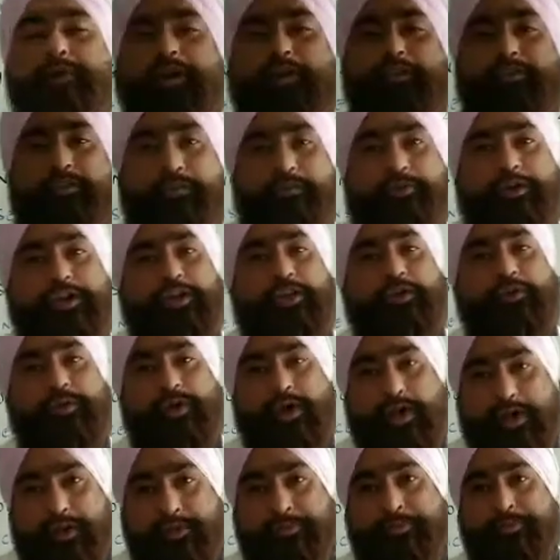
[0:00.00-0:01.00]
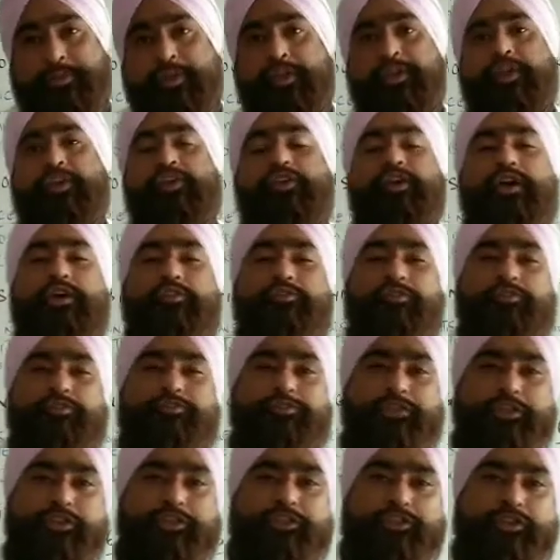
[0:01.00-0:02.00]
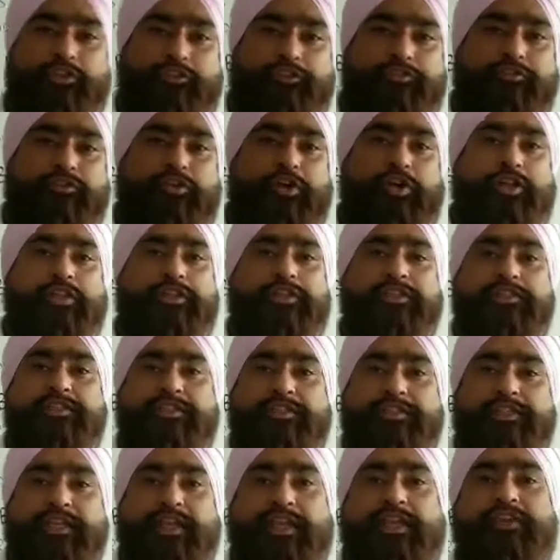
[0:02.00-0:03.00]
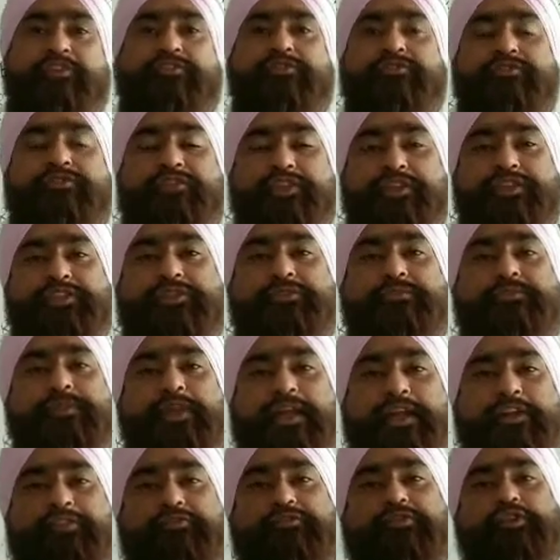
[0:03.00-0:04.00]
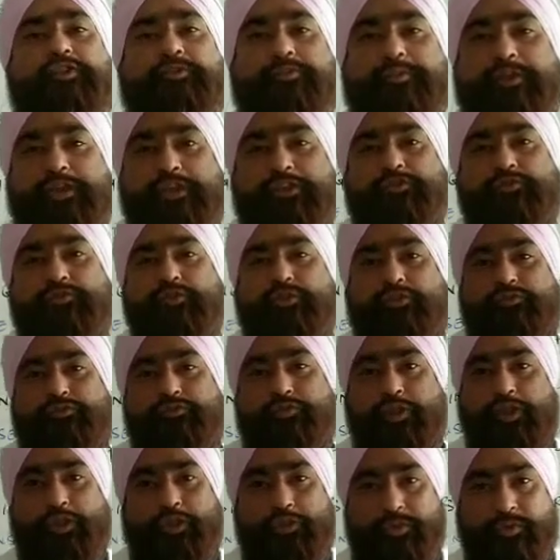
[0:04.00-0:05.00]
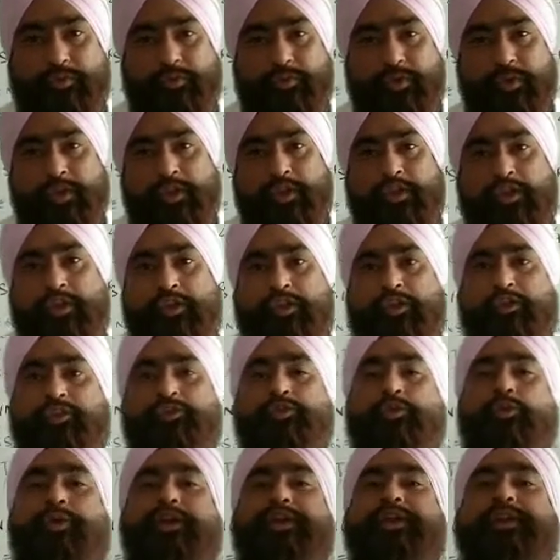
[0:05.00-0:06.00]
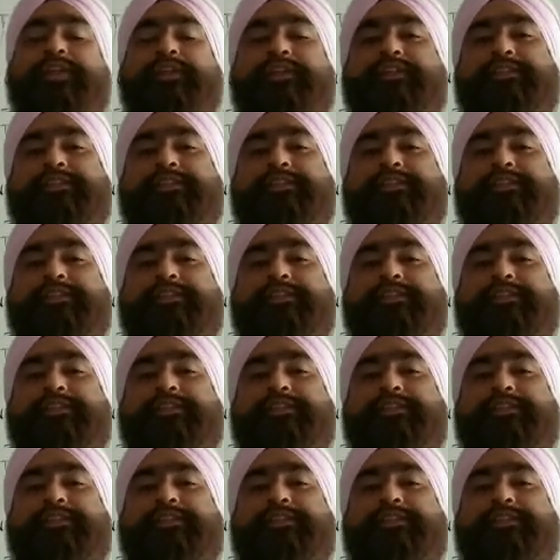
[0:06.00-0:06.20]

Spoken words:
part of the world you are, you have to first of all see which platform is good for you. So it